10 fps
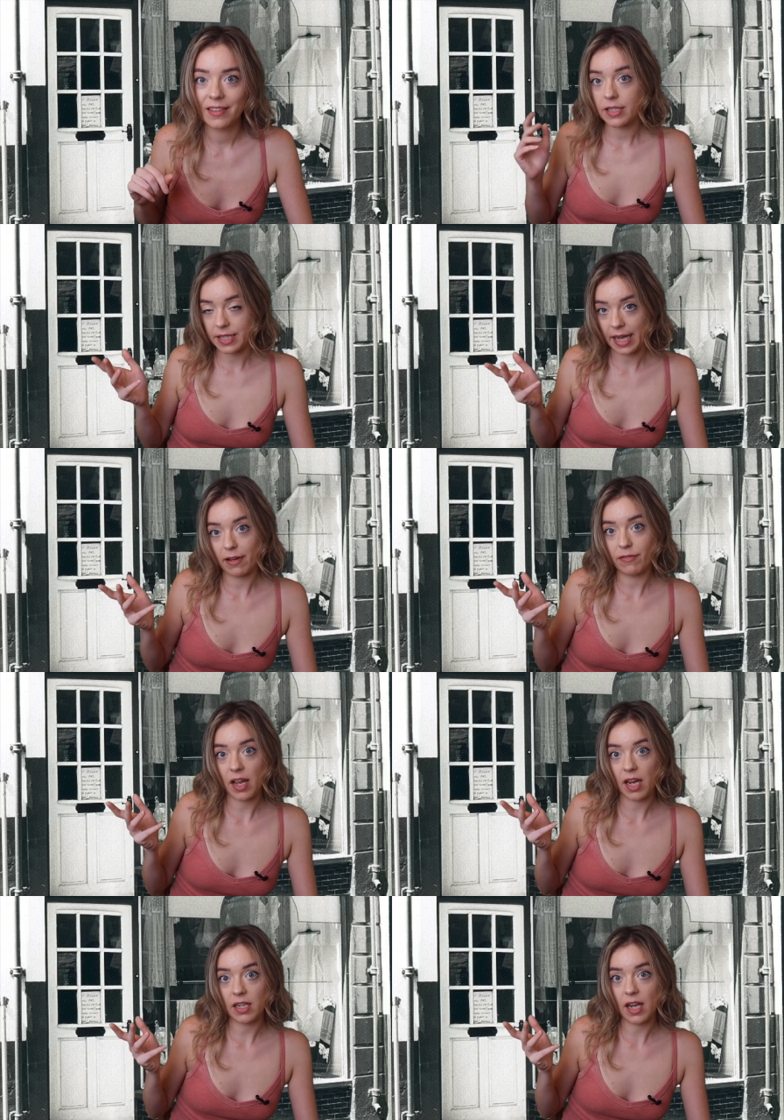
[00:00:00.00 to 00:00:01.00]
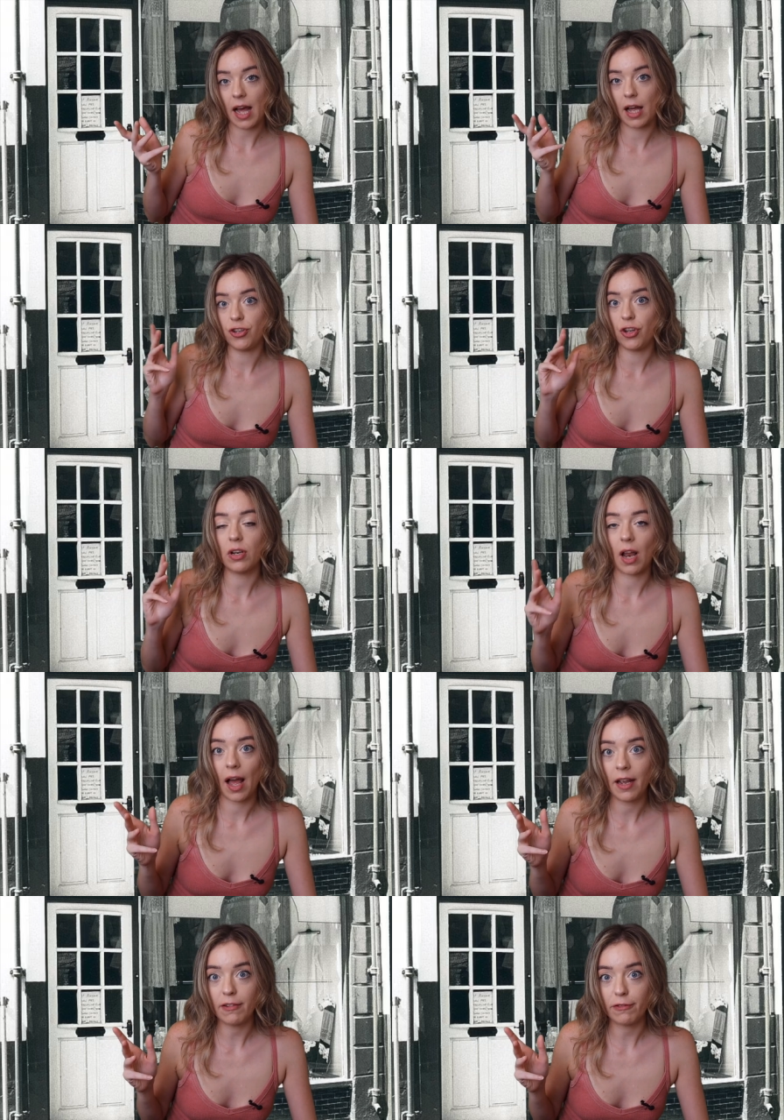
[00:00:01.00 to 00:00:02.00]
saving a new
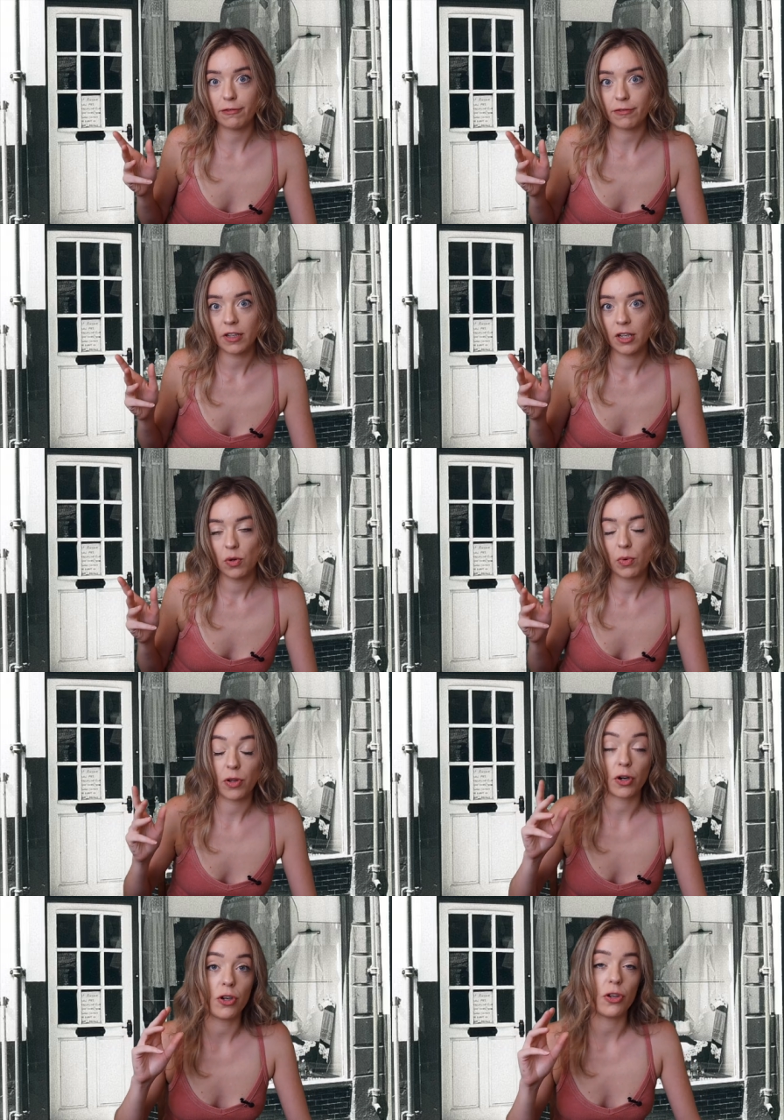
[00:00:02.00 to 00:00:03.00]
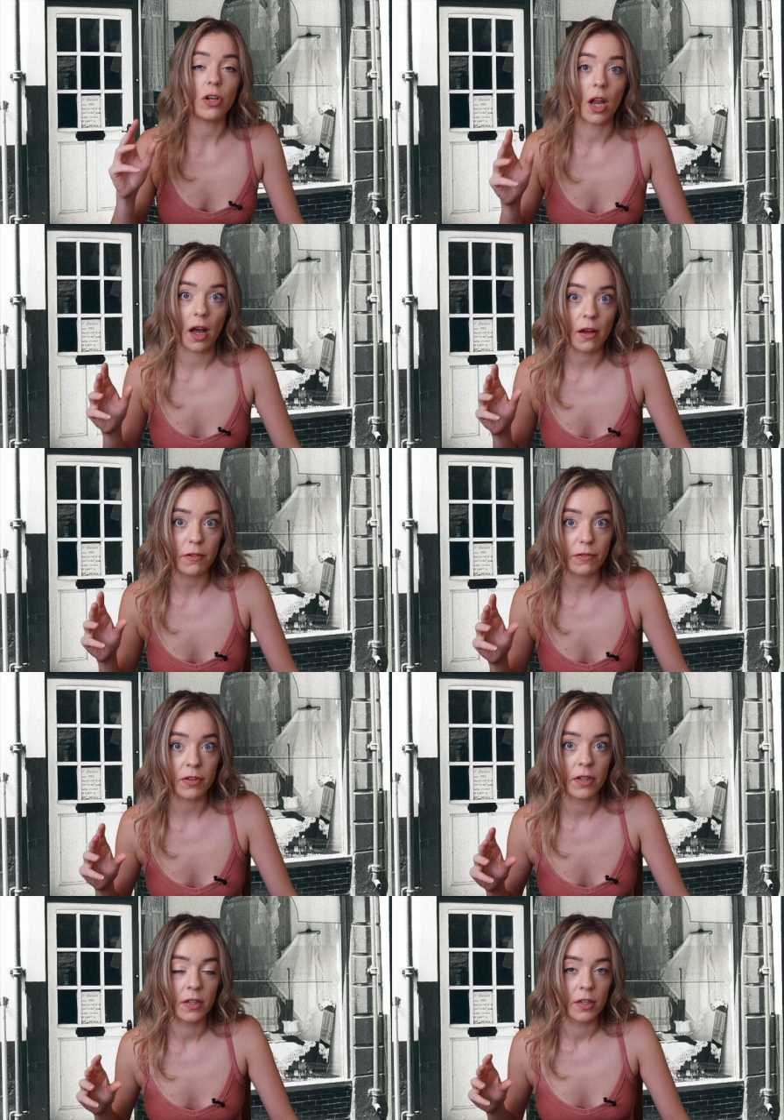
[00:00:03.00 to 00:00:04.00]
life with her new love,
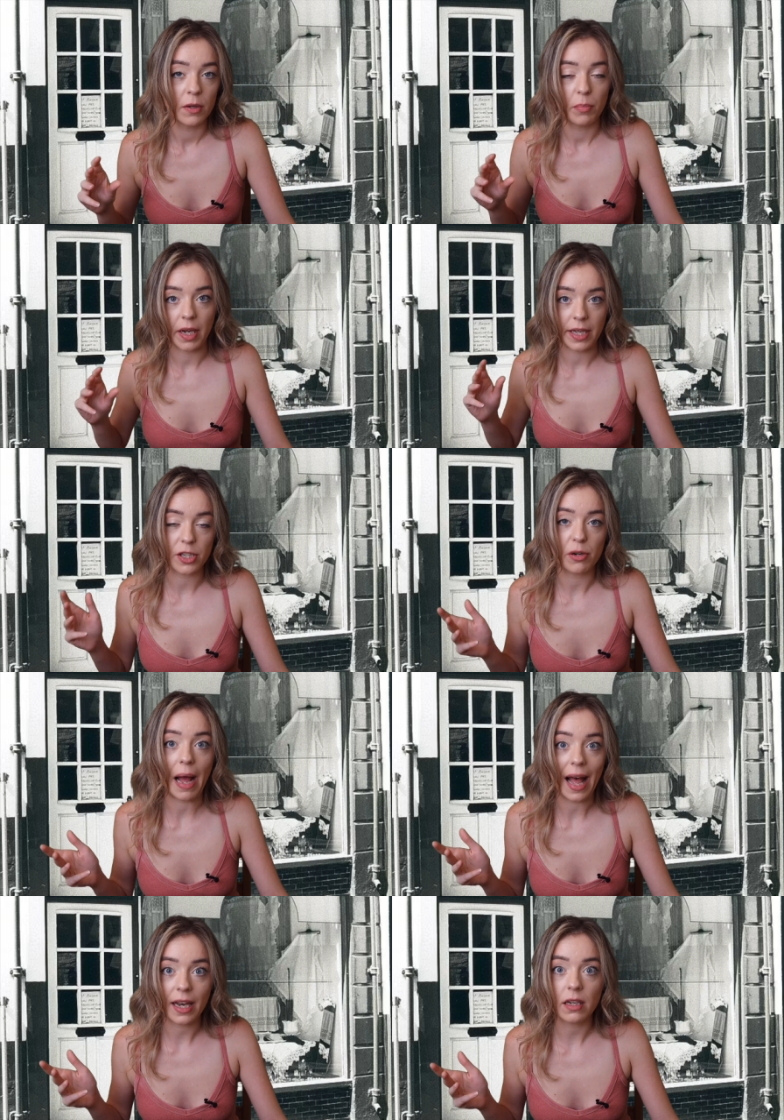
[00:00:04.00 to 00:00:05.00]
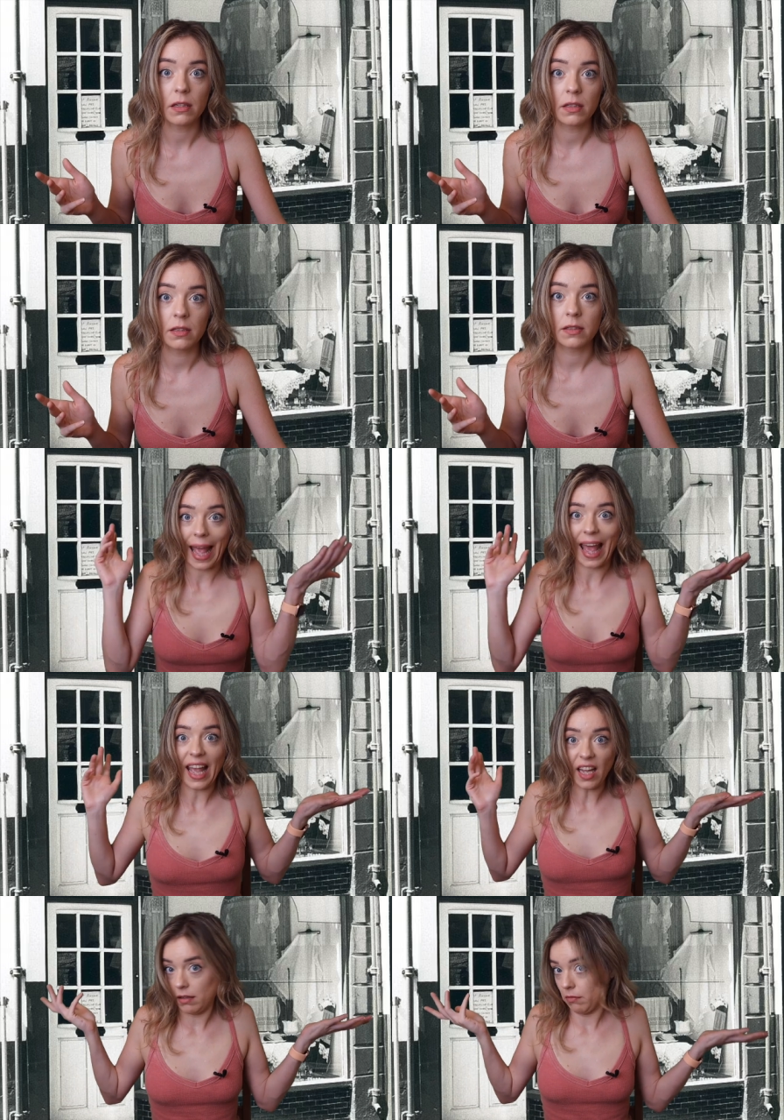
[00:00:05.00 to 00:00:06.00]
Blazer Man? Eh?